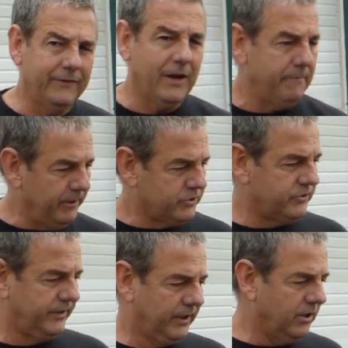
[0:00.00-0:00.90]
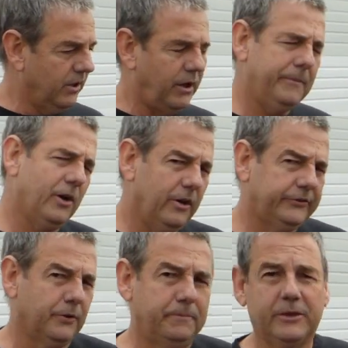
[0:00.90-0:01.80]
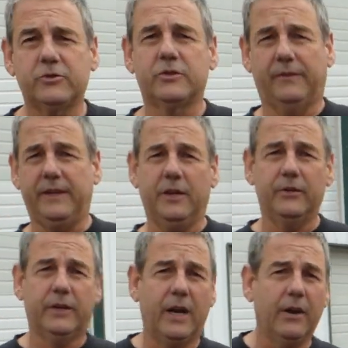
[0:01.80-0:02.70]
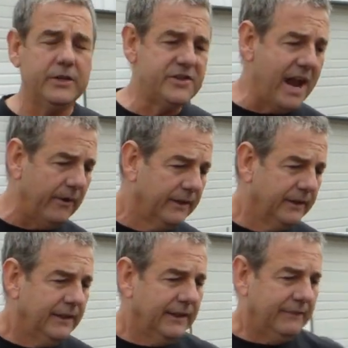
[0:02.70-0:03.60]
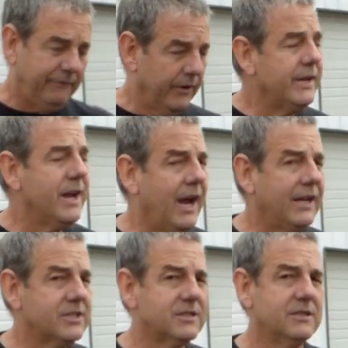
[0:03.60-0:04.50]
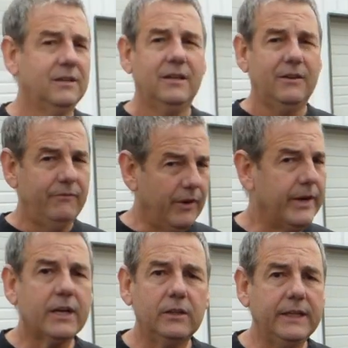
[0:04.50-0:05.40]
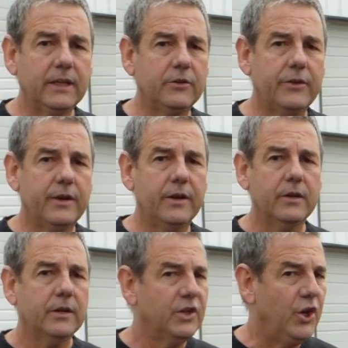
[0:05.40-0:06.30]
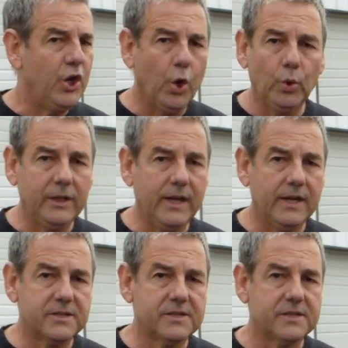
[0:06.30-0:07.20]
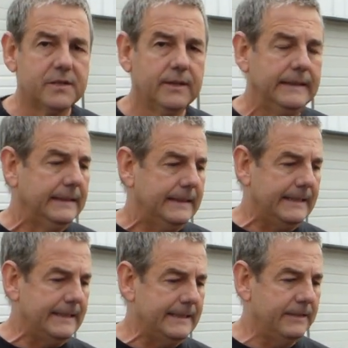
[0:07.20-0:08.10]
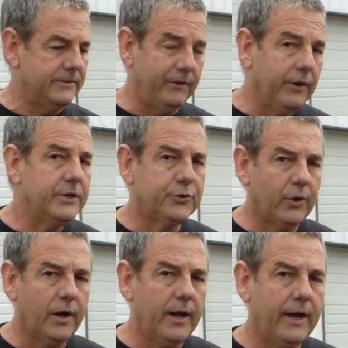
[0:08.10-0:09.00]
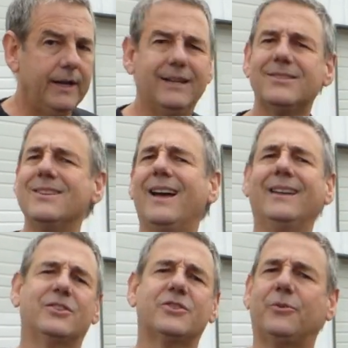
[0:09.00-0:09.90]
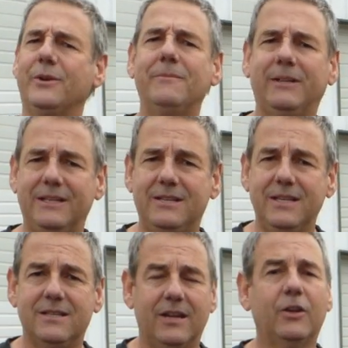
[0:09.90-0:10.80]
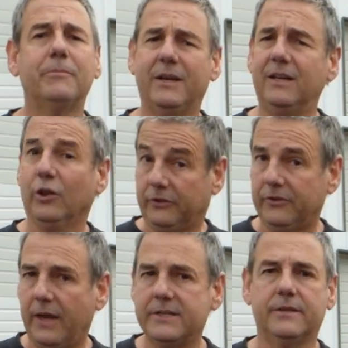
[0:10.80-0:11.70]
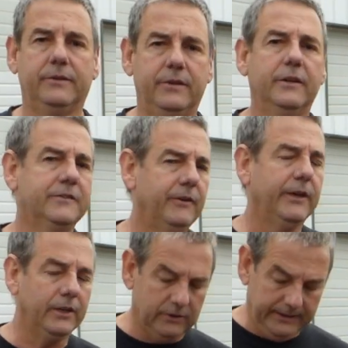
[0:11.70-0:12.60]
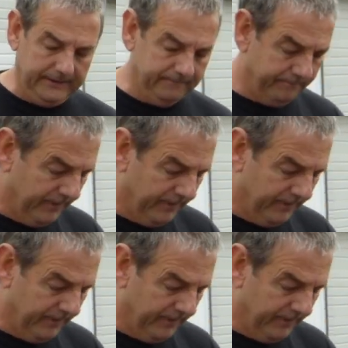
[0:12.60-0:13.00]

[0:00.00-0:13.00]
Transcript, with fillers: where I've got pictures of the car, but also pictures of the undercarriage. Now, very nice, very clean under there, no leaks. Uh, it's very dry. It's not extremely detailed, but it looks nice under there. It's very clean.